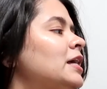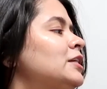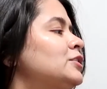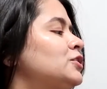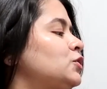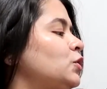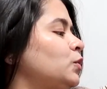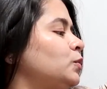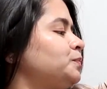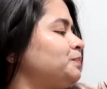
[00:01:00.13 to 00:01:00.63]

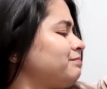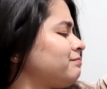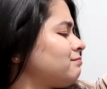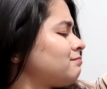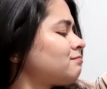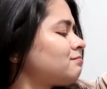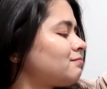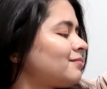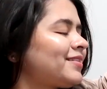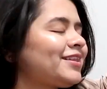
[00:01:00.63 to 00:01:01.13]
So
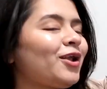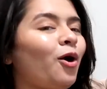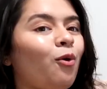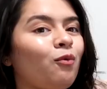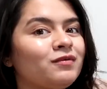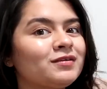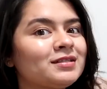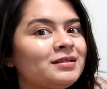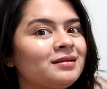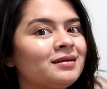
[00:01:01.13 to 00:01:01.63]

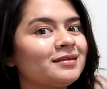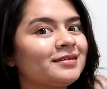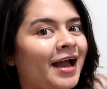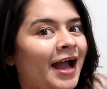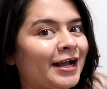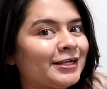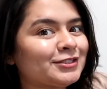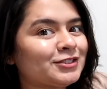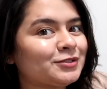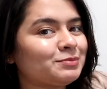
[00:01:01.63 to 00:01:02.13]
obviously it
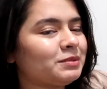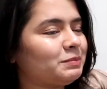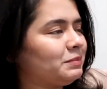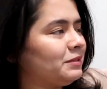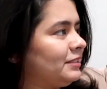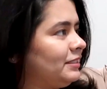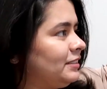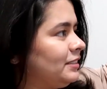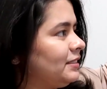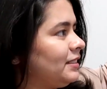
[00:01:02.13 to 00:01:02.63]
had to be
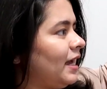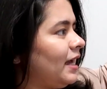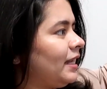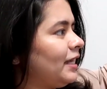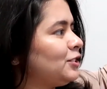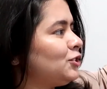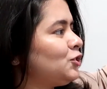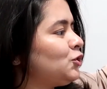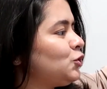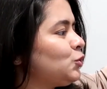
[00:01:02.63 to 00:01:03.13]
pleated, and I
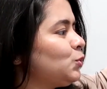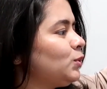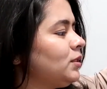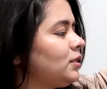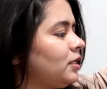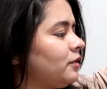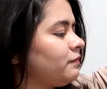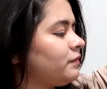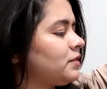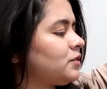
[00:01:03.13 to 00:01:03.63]
do
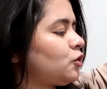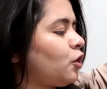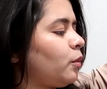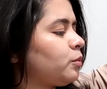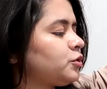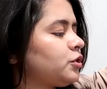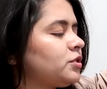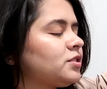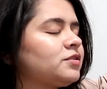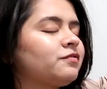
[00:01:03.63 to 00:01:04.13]
love this
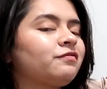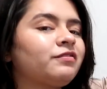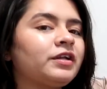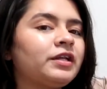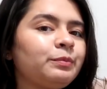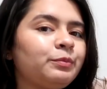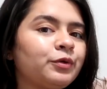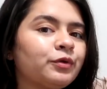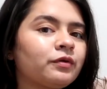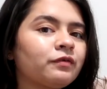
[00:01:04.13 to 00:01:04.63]
option. It's a very
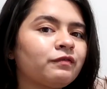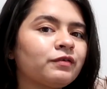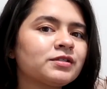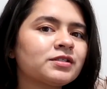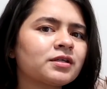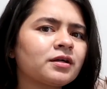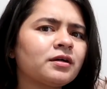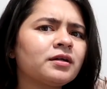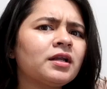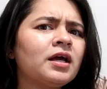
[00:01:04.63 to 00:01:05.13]
beautiful
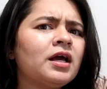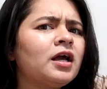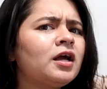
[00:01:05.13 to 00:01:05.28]
skirt,